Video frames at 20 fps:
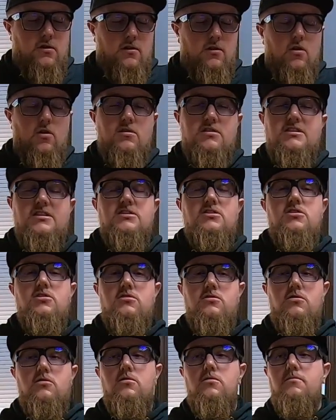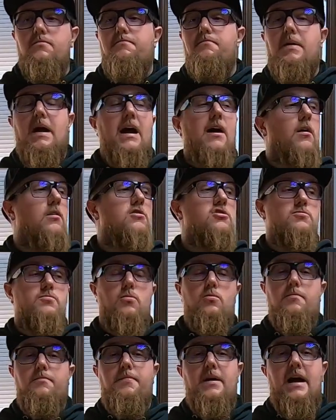hooks into your power
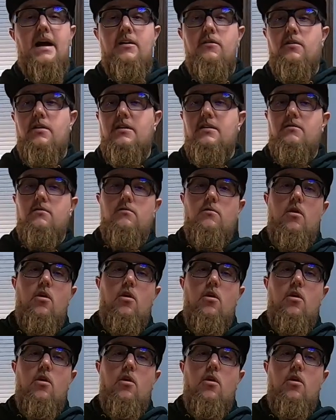sport battery and it will